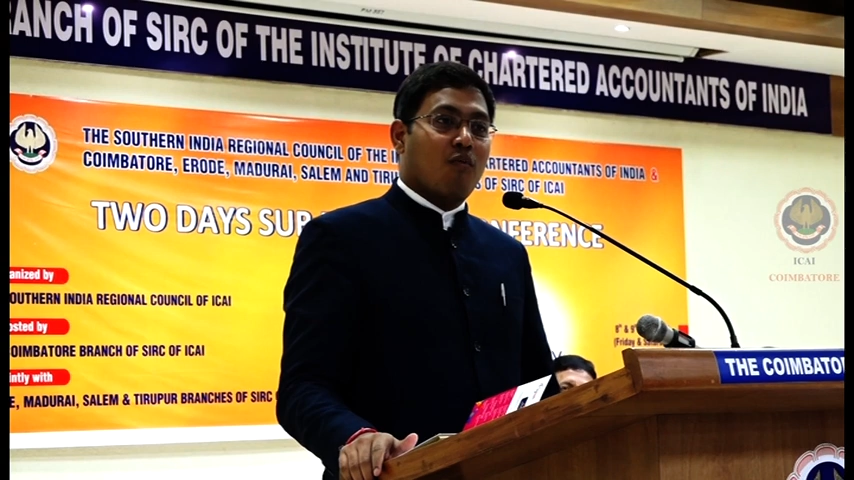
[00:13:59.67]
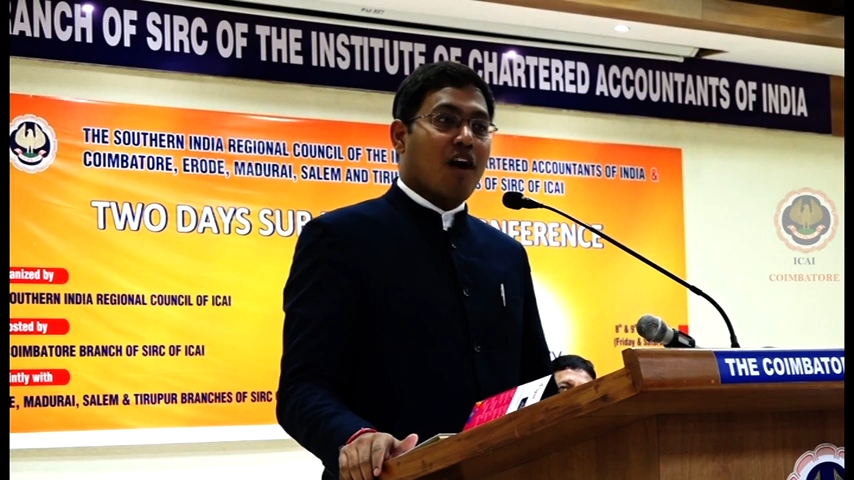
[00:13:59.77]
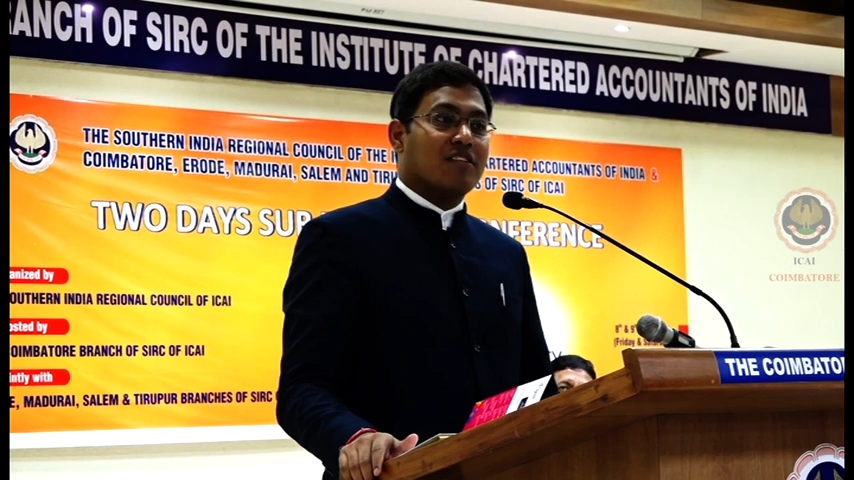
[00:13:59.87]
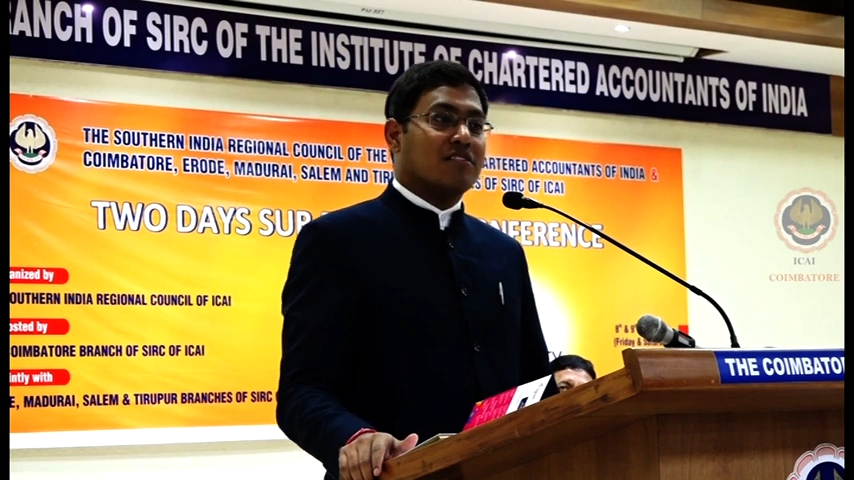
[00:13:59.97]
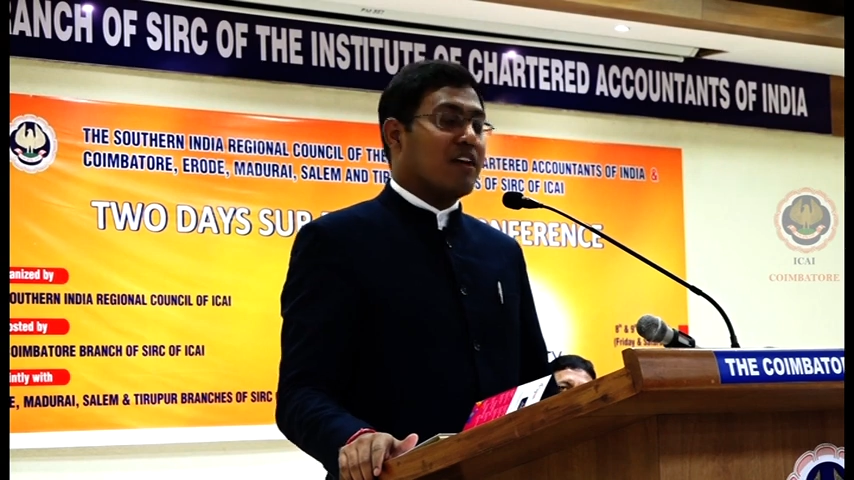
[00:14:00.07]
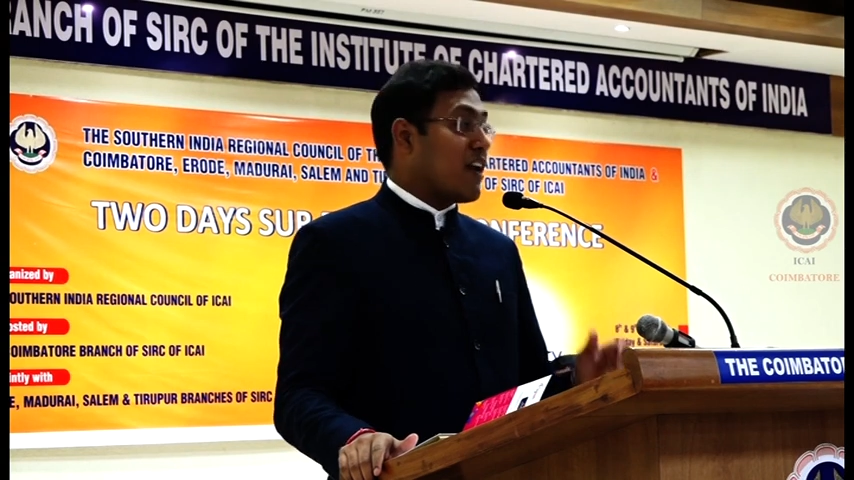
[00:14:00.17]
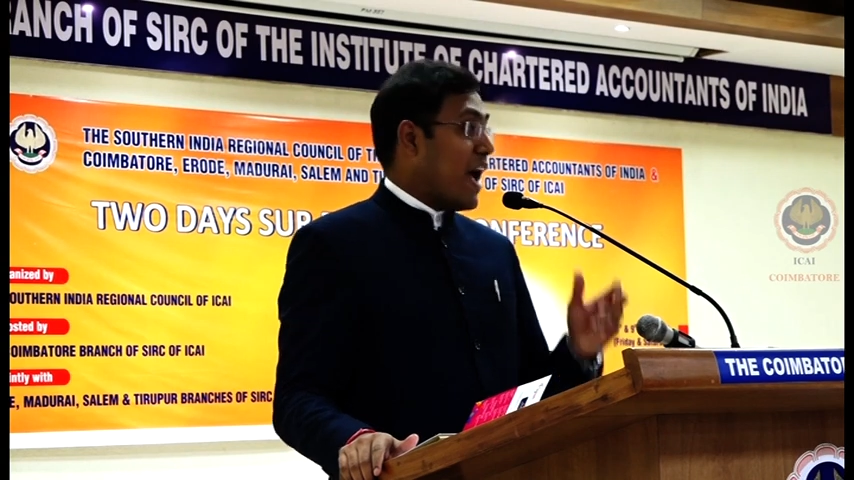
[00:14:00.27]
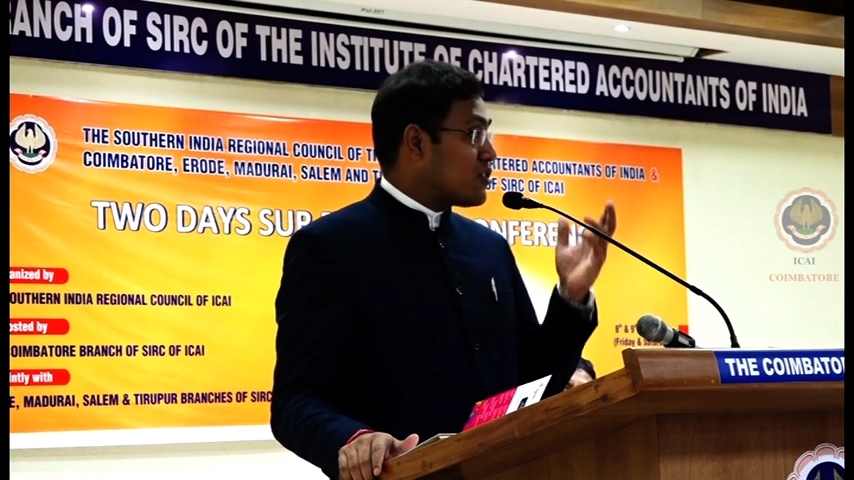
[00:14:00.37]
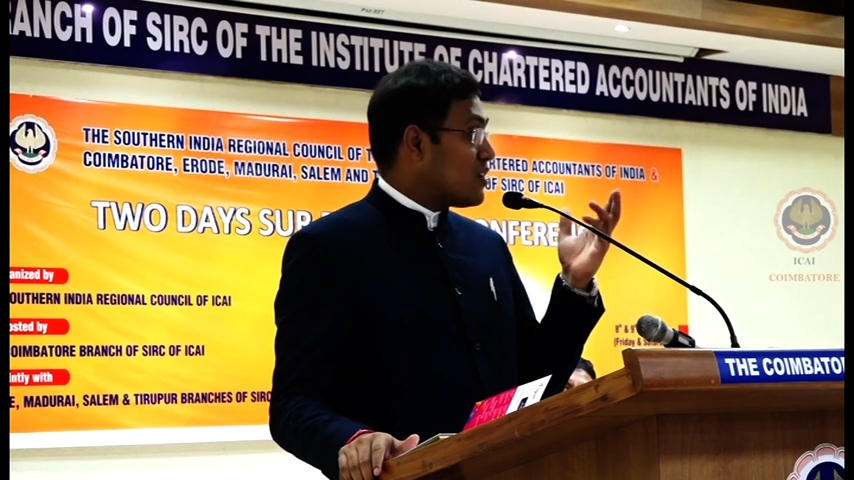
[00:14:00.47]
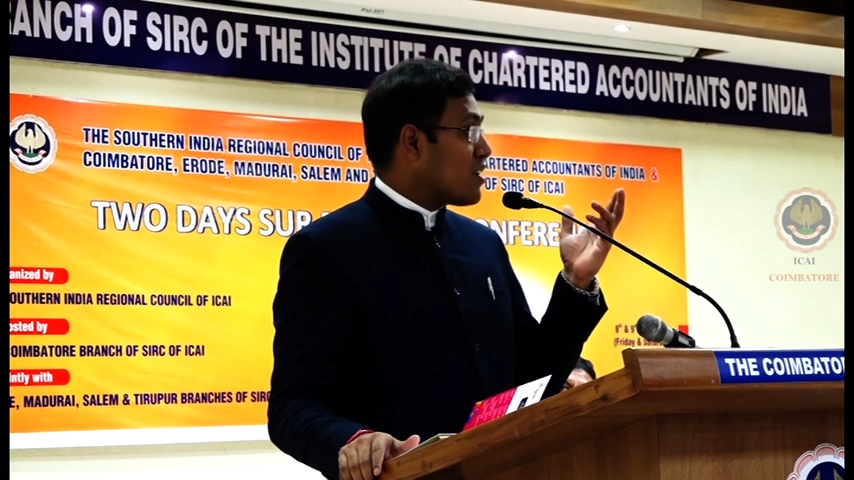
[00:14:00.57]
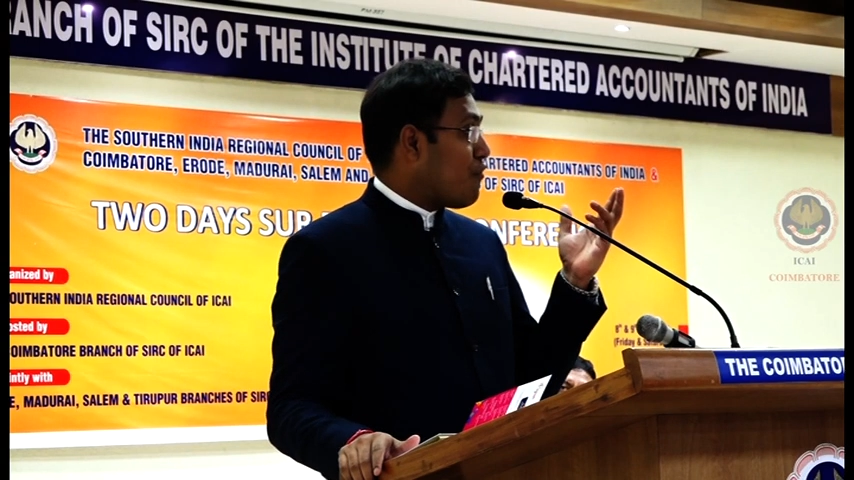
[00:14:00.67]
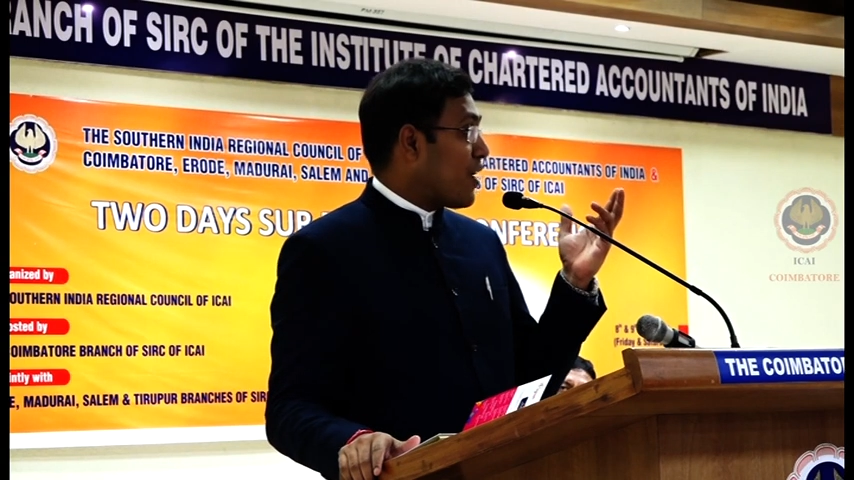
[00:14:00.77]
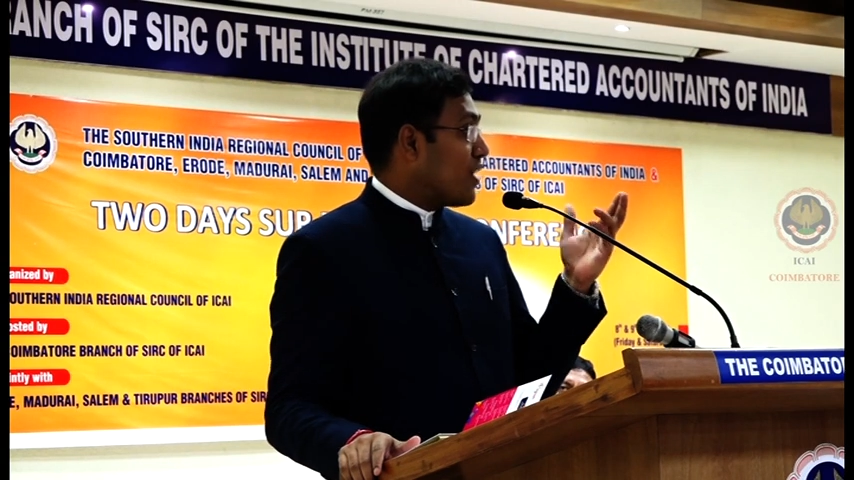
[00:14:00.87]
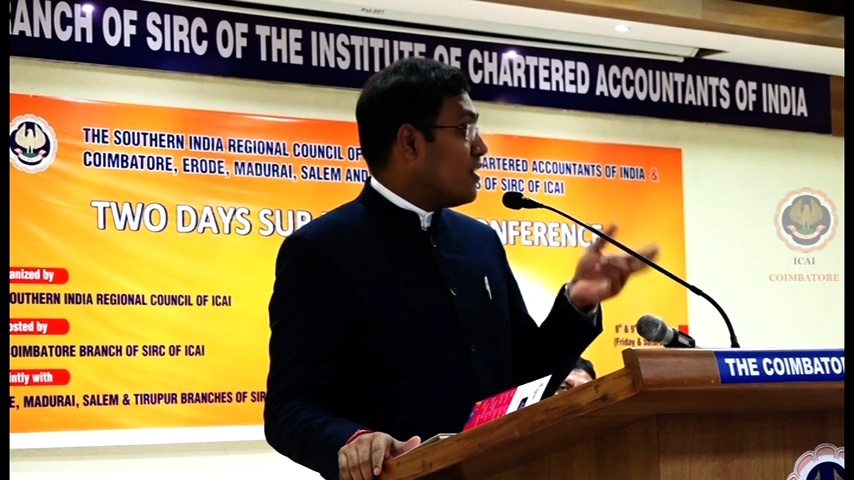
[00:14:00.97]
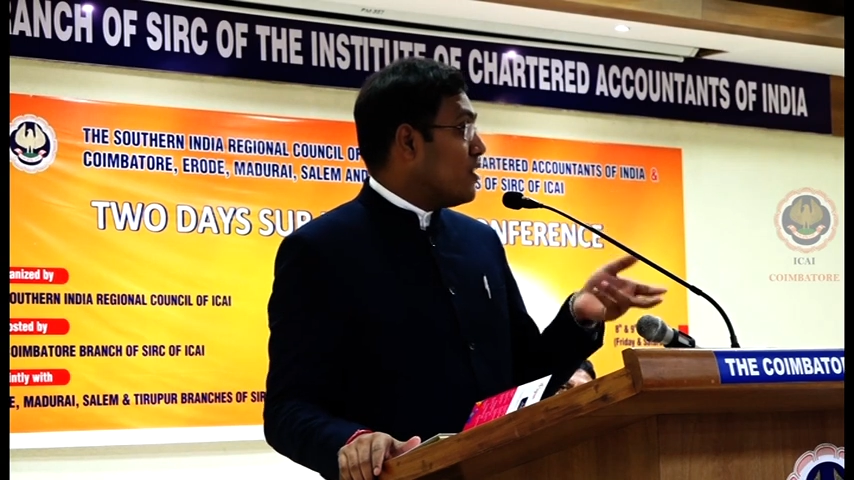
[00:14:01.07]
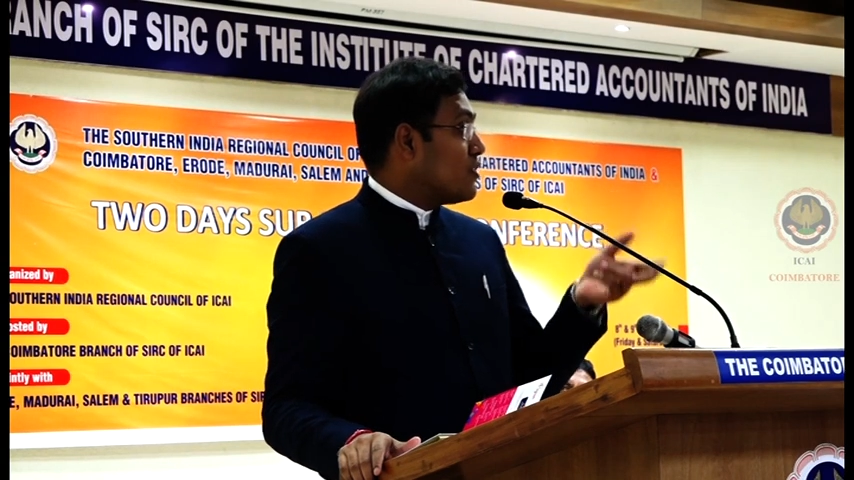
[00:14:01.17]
Once they were actually suffering.